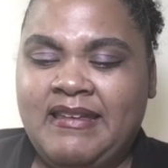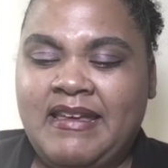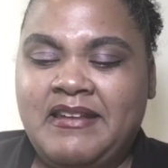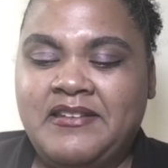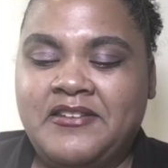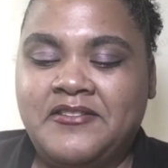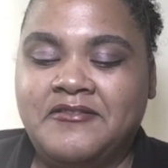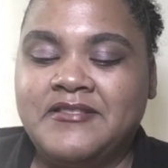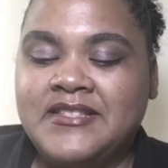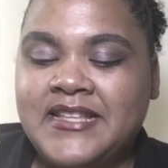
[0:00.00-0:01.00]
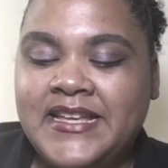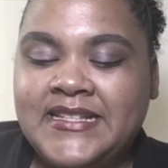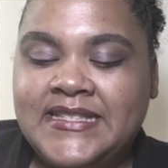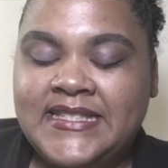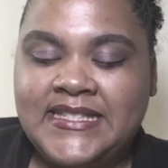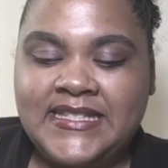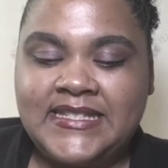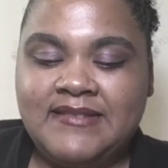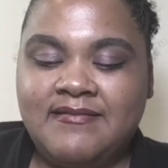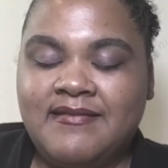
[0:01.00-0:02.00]
I don't know, it's like
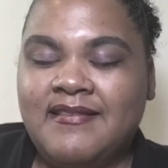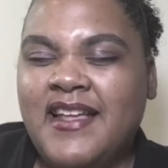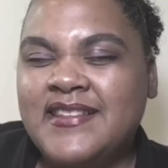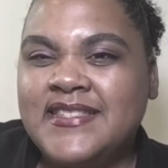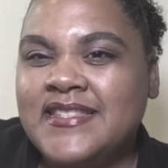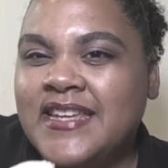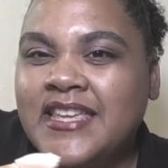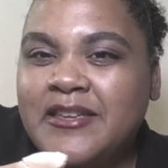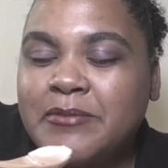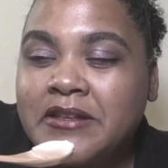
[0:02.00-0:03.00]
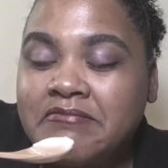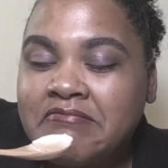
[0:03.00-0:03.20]
not sticky, but